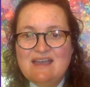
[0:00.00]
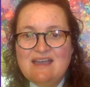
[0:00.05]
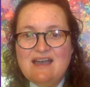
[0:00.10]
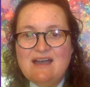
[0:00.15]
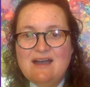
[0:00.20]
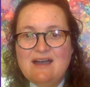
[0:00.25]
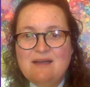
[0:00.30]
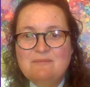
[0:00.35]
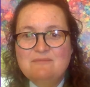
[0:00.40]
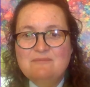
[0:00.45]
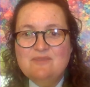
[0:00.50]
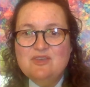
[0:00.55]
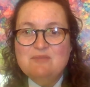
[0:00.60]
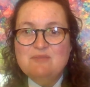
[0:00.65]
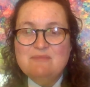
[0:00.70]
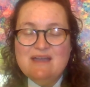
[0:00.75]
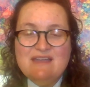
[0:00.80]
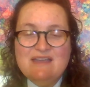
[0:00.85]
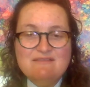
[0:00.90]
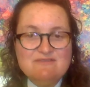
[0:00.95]
You
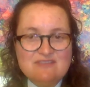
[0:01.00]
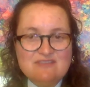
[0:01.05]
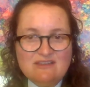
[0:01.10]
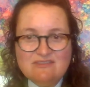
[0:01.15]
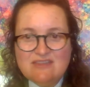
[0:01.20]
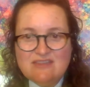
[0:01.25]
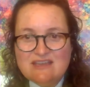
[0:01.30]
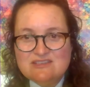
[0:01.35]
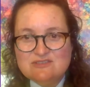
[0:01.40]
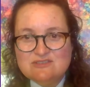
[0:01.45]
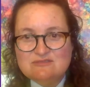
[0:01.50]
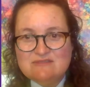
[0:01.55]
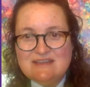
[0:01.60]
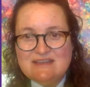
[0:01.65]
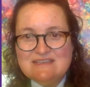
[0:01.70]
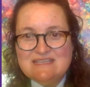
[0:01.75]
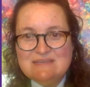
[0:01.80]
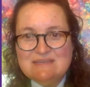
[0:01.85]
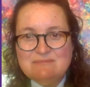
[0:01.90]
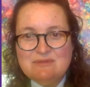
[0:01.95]
may have done that
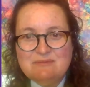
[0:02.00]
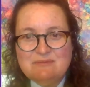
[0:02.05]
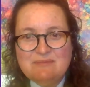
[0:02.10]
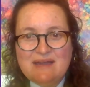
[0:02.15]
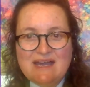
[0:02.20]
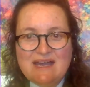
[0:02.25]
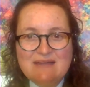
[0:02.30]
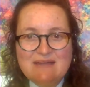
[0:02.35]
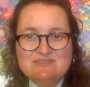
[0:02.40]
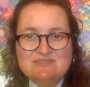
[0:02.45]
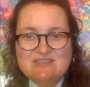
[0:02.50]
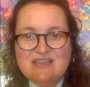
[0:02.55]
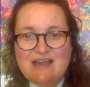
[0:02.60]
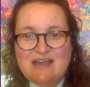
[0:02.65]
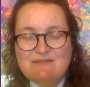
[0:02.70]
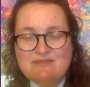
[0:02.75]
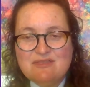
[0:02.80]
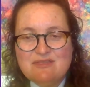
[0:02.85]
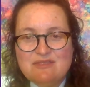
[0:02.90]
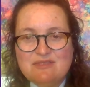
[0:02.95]
already, but perhaps you
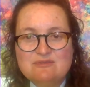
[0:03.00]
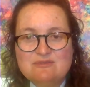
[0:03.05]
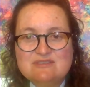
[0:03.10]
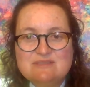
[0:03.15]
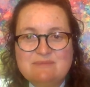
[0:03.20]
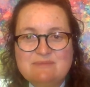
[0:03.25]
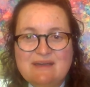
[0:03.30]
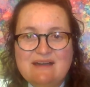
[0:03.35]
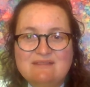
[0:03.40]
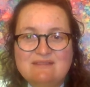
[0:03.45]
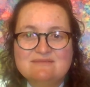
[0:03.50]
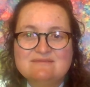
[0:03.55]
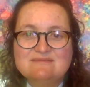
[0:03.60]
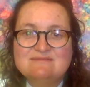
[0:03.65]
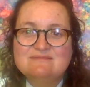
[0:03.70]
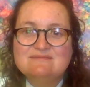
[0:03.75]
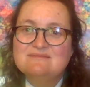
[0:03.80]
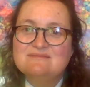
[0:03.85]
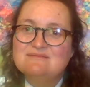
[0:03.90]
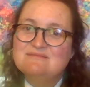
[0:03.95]
haven't thought about
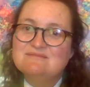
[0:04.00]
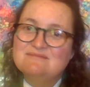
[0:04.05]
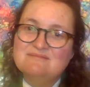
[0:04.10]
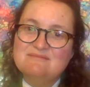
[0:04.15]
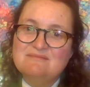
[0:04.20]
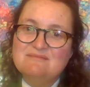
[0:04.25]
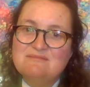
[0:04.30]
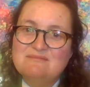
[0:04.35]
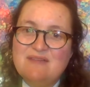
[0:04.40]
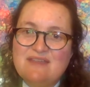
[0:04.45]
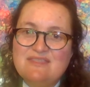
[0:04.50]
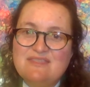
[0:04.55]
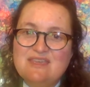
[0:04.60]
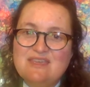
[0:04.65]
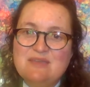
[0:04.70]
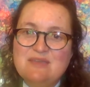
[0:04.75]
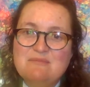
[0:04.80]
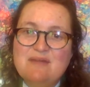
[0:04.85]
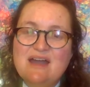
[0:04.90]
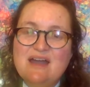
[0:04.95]
whether
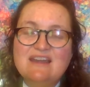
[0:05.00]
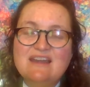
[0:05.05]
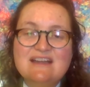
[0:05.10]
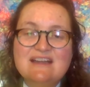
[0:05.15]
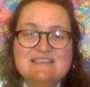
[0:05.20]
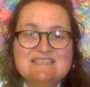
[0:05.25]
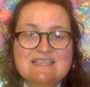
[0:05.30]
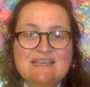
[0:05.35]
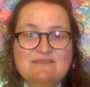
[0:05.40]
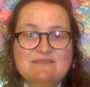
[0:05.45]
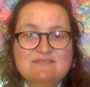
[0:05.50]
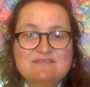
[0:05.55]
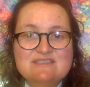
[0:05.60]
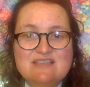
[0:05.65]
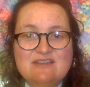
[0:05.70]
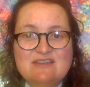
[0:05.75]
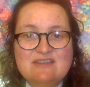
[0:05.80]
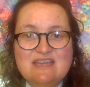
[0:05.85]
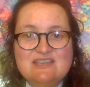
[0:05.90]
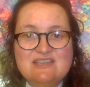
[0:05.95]
you might like to give a
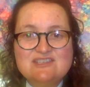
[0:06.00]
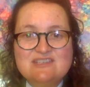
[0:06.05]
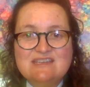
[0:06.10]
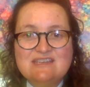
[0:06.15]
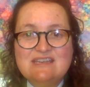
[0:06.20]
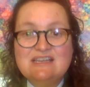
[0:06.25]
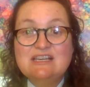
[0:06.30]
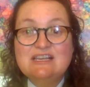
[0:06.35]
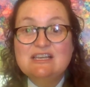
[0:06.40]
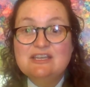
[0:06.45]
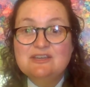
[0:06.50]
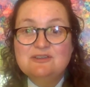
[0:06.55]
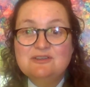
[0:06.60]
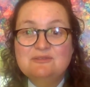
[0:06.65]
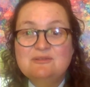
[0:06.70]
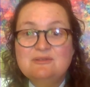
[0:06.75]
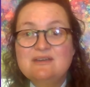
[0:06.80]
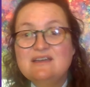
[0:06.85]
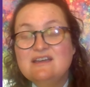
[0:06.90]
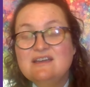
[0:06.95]
donation in
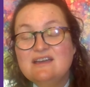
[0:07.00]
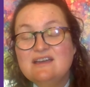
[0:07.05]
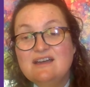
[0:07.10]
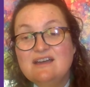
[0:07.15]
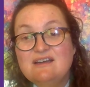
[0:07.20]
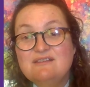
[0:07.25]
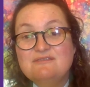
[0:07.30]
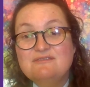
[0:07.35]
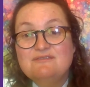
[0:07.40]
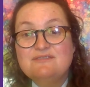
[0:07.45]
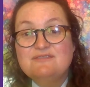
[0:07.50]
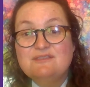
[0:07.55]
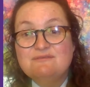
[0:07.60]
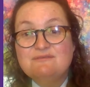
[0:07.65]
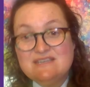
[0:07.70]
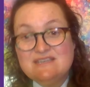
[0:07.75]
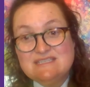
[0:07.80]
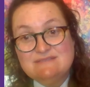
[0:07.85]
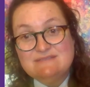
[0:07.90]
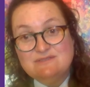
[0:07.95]
lieu of the
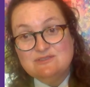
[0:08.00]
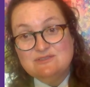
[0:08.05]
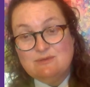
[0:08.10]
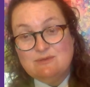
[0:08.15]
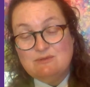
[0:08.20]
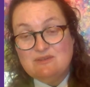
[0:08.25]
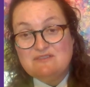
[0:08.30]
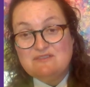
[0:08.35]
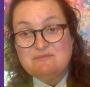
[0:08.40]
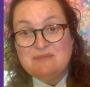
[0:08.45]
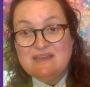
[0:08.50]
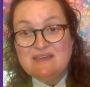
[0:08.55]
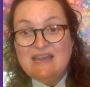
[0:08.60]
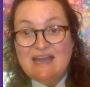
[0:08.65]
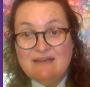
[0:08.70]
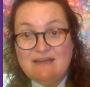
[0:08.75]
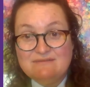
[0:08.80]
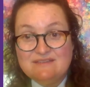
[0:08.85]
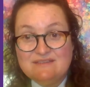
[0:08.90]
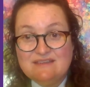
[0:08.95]
festivals we would have been
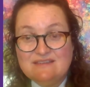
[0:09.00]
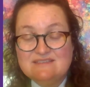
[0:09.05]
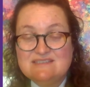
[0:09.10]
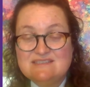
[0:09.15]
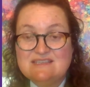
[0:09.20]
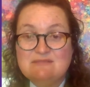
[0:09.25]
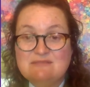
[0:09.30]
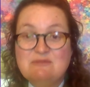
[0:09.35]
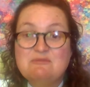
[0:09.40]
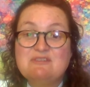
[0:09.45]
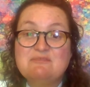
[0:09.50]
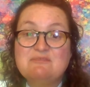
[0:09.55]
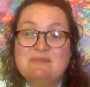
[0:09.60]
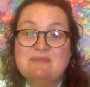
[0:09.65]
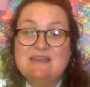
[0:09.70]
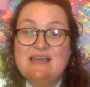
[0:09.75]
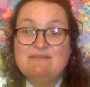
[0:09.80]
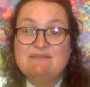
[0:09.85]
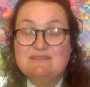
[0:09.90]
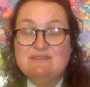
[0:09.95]
having. So we would have been
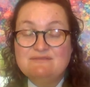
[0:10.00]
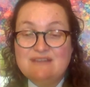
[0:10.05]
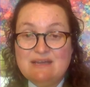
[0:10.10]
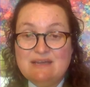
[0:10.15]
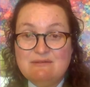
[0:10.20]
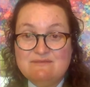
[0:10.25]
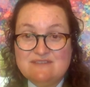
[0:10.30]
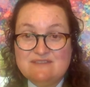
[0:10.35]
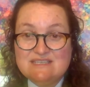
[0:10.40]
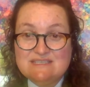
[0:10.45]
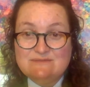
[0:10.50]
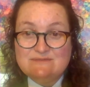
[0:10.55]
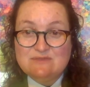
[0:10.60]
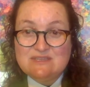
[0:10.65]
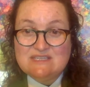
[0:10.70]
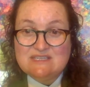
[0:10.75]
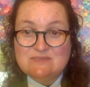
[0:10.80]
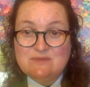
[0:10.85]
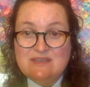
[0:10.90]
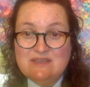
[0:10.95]
having the Flower Festival
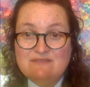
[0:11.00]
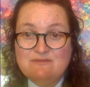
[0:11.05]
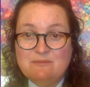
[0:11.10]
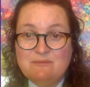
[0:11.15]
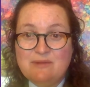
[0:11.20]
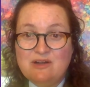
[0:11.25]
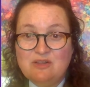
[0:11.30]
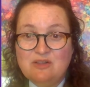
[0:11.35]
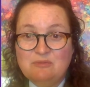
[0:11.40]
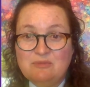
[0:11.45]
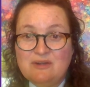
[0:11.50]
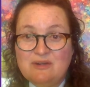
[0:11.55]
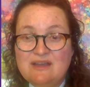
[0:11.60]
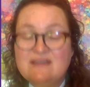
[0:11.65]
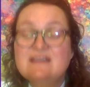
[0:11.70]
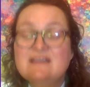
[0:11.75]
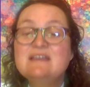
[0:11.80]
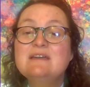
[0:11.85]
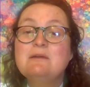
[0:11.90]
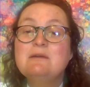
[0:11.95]
this week for Bulbrough.
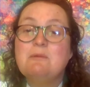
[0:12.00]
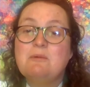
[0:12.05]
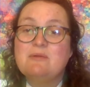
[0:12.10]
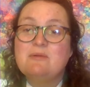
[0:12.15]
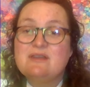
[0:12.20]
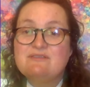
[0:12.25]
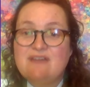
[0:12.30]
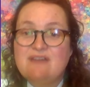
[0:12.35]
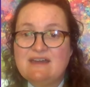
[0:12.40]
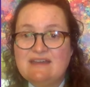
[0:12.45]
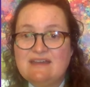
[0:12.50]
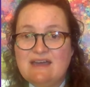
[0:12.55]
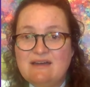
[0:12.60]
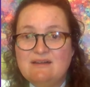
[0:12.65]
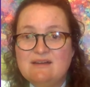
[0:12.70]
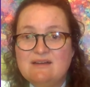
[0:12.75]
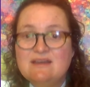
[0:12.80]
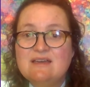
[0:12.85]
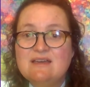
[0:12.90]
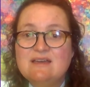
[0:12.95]
We would have had
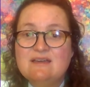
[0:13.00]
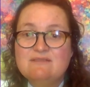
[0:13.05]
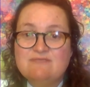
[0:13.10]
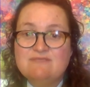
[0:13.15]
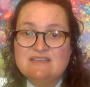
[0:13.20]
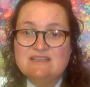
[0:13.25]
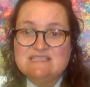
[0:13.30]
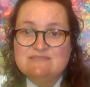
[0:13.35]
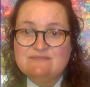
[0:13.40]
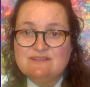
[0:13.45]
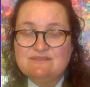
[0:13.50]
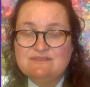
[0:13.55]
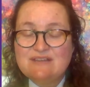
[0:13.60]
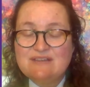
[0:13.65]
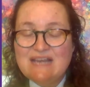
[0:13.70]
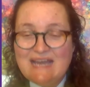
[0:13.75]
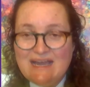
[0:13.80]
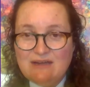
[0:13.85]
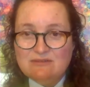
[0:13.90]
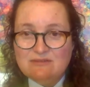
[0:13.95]
our Festival of
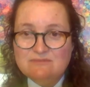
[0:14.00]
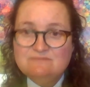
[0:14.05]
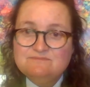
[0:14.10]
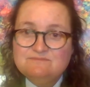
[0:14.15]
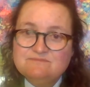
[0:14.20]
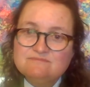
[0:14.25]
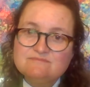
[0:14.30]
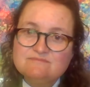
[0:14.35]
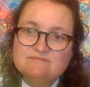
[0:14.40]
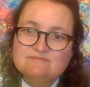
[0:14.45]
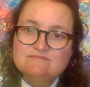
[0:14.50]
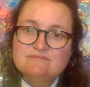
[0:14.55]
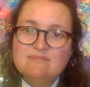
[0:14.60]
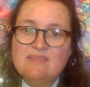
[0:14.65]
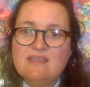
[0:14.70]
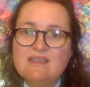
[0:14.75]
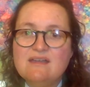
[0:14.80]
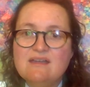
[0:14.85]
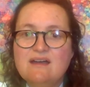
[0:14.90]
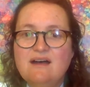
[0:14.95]
Clown
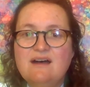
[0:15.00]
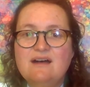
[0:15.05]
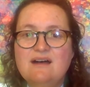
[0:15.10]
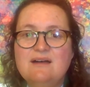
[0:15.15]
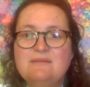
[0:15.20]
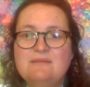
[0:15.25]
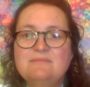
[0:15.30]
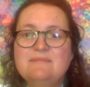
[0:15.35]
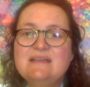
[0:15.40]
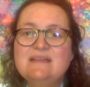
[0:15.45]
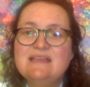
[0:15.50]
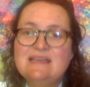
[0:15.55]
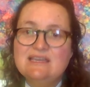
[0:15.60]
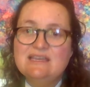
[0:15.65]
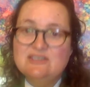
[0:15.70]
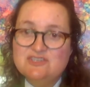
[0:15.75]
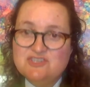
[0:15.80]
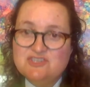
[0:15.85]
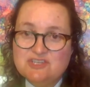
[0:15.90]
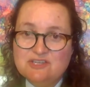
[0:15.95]

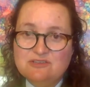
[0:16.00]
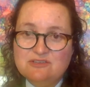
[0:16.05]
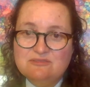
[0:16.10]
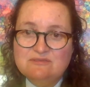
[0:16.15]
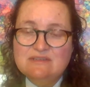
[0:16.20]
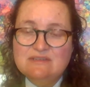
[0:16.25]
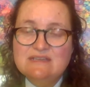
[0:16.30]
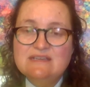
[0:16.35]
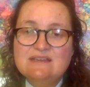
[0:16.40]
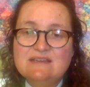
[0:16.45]
in June.